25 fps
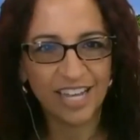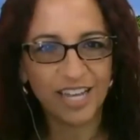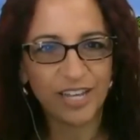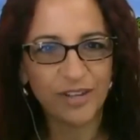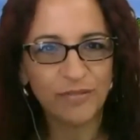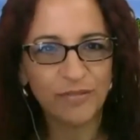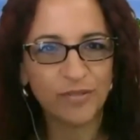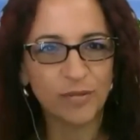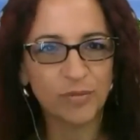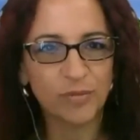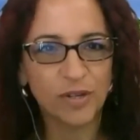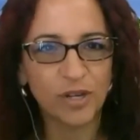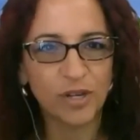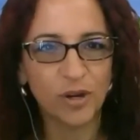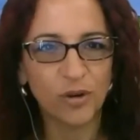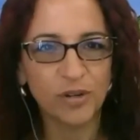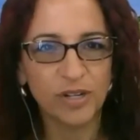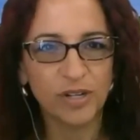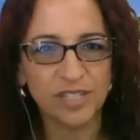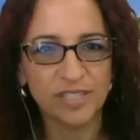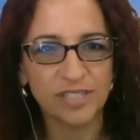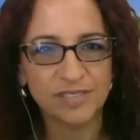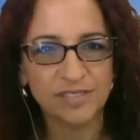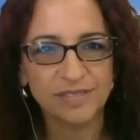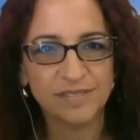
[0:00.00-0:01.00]
from
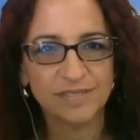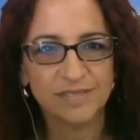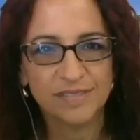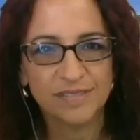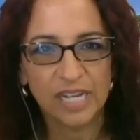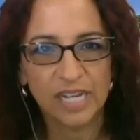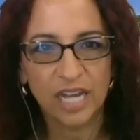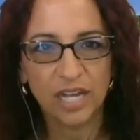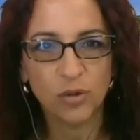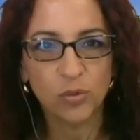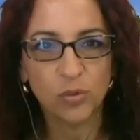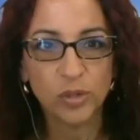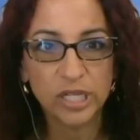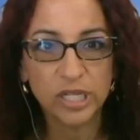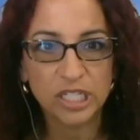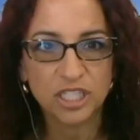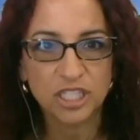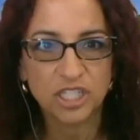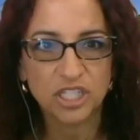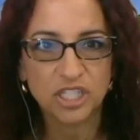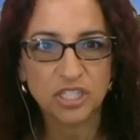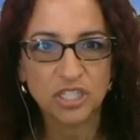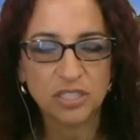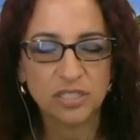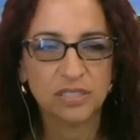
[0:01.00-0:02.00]
Kona. I
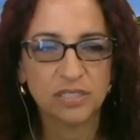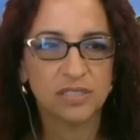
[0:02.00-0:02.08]
wish.